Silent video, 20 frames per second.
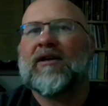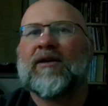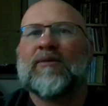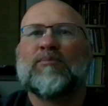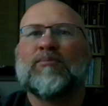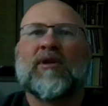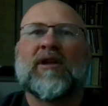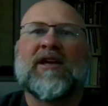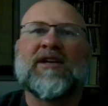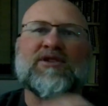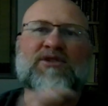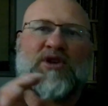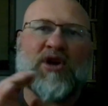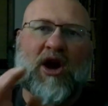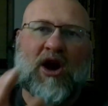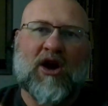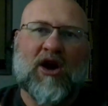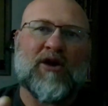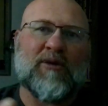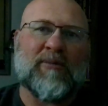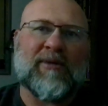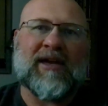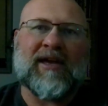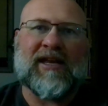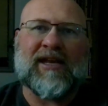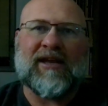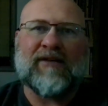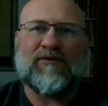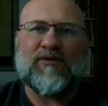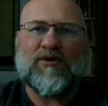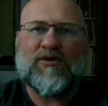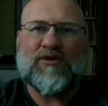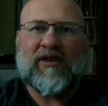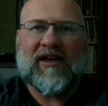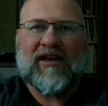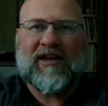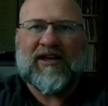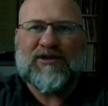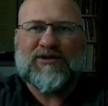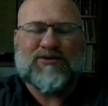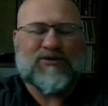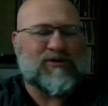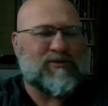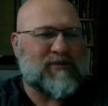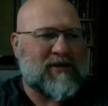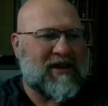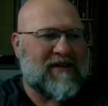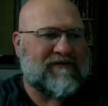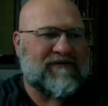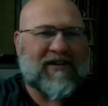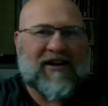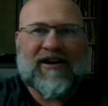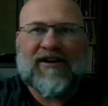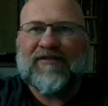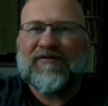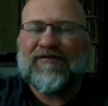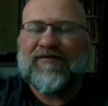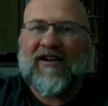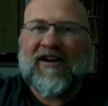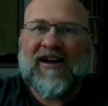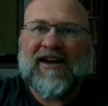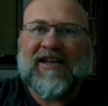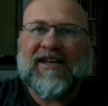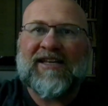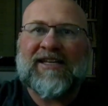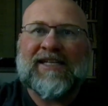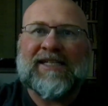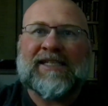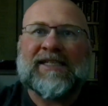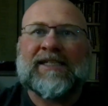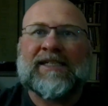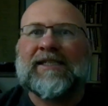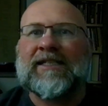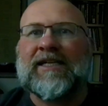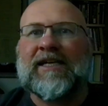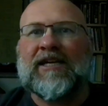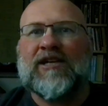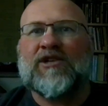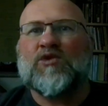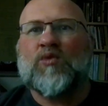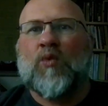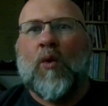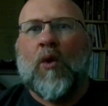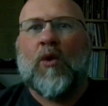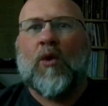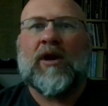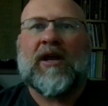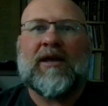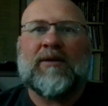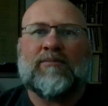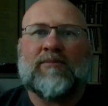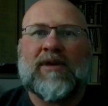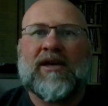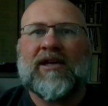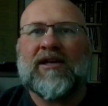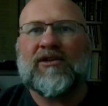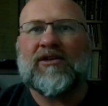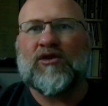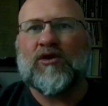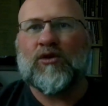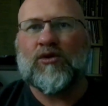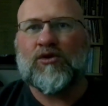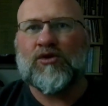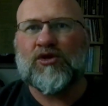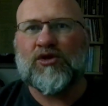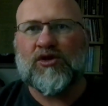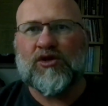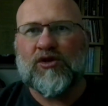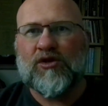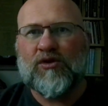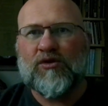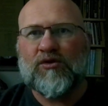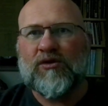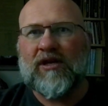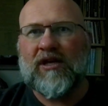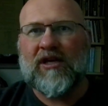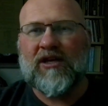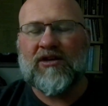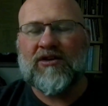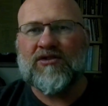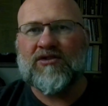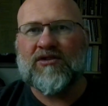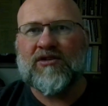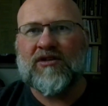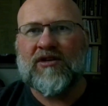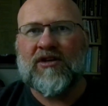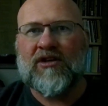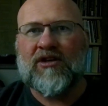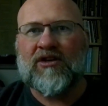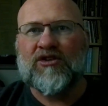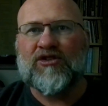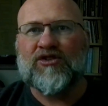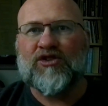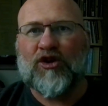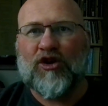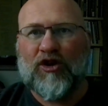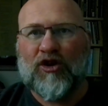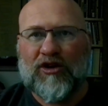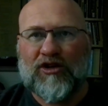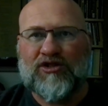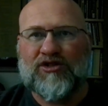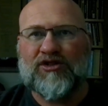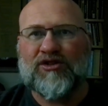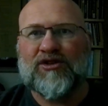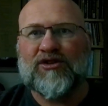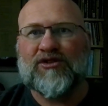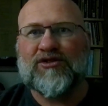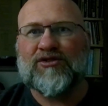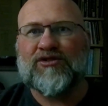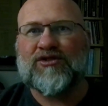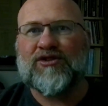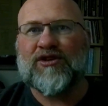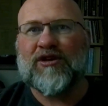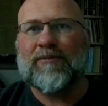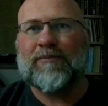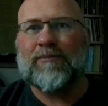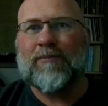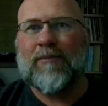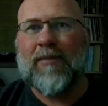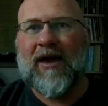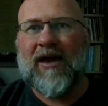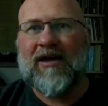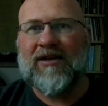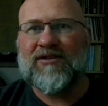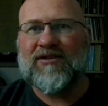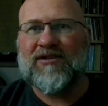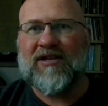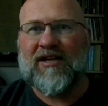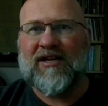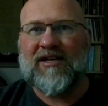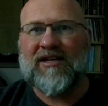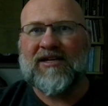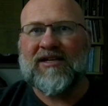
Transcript: please comment if you think this would be a fair fight, is wanting me to shoot his Christensen Mesa